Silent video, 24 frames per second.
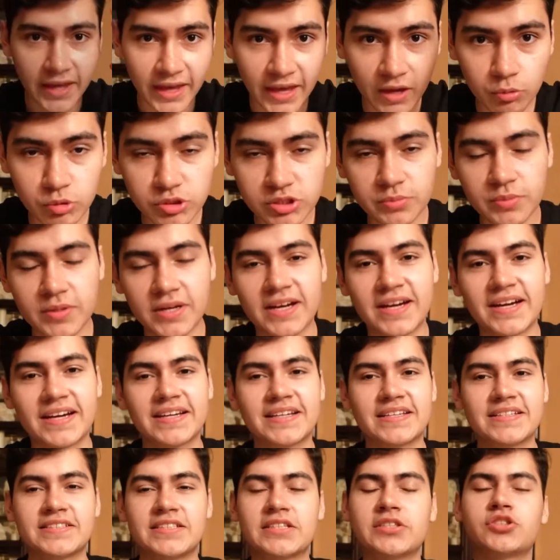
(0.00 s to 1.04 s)
what's up
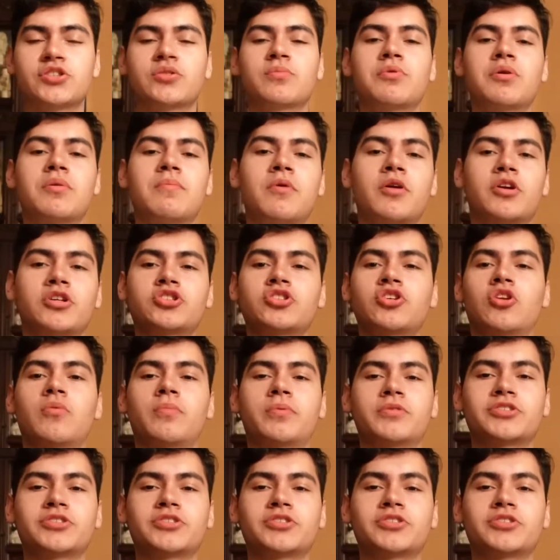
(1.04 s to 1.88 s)
guys, it's your boy Motor Solo